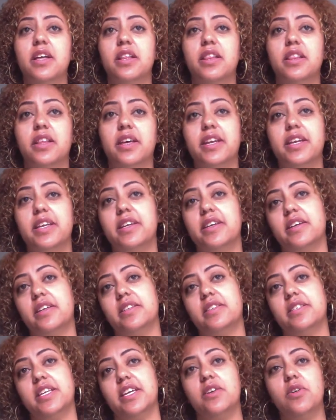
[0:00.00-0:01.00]
letting
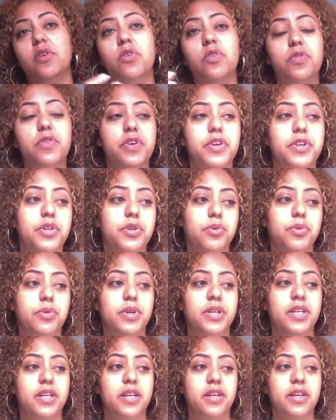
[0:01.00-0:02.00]
it take over you
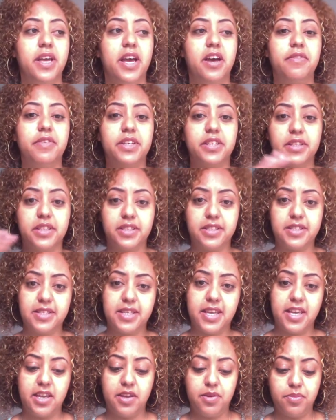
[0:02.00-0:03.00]
and having the
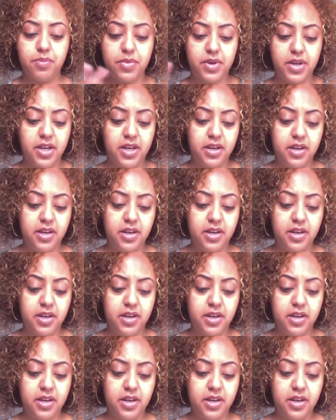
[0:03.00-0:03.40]
same